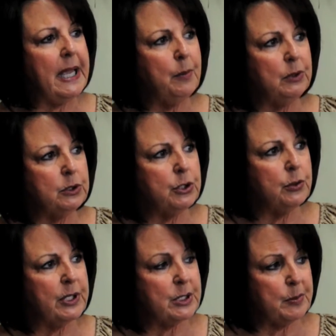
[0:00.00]
able to
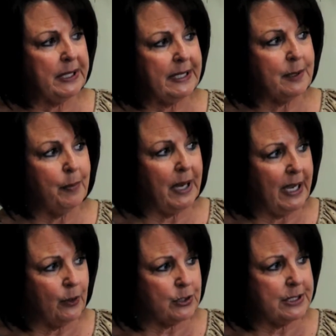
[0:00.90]
explain the
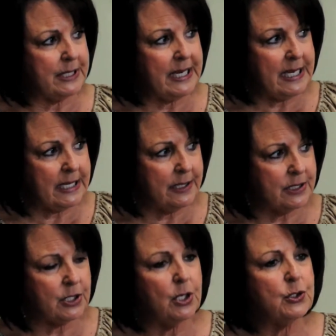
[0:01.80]
buyer's
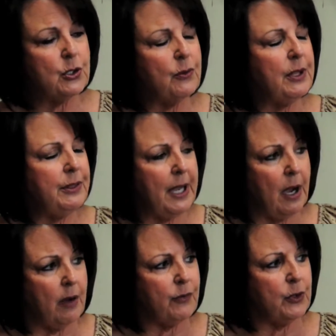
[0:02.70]
needs so that the
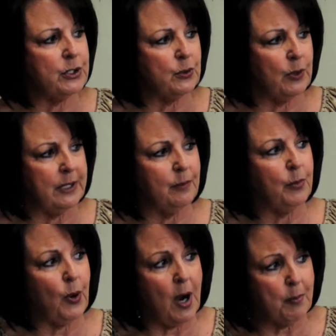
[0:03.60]
offer is written
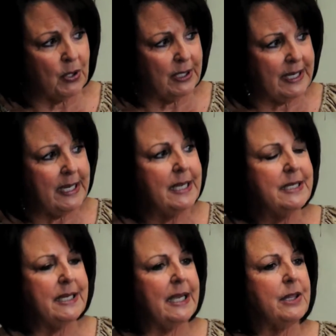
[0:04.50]
properly
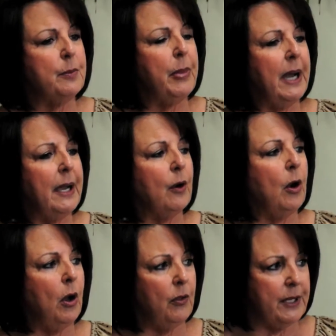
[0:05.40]
to get the buyer
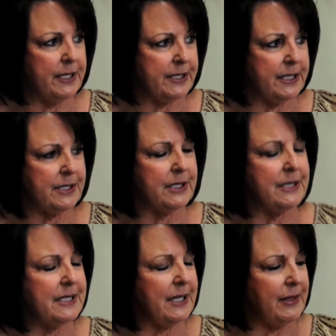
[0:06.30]
all the
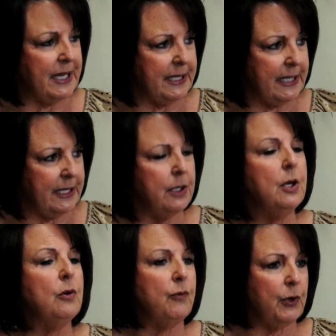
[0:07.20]
assistance that they need
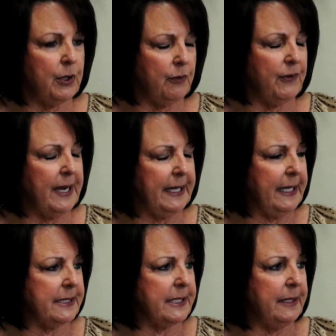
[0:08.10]
for their
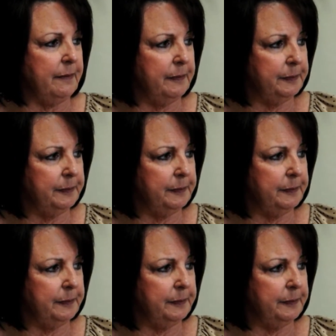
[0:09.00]
financing.